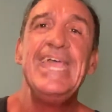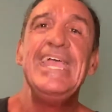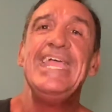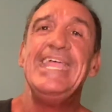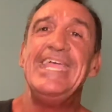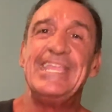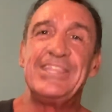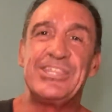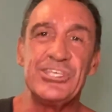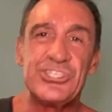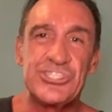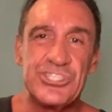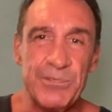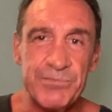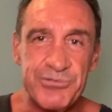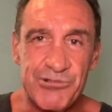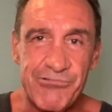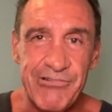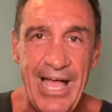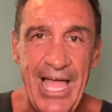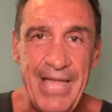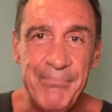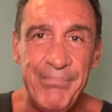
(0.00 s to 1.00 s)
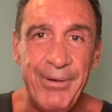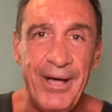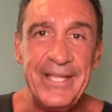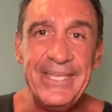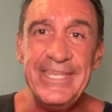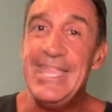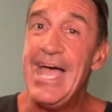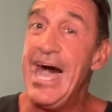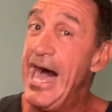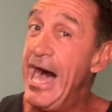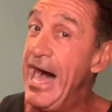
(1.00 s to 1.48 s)
hit the subscribe
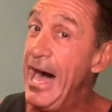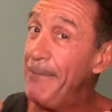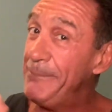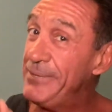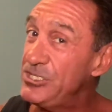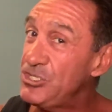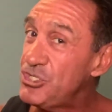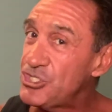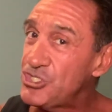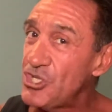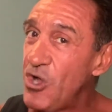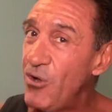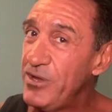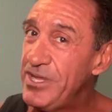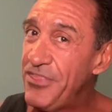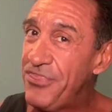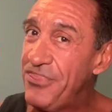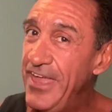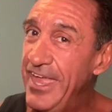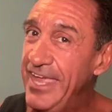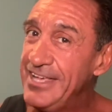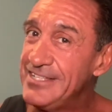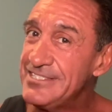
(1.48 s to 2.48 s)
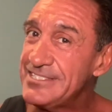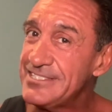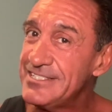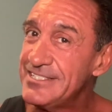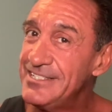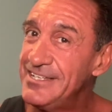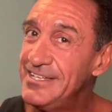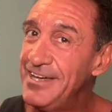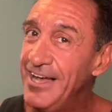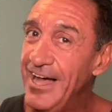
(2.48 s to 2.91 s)
button. I'm going to show you things.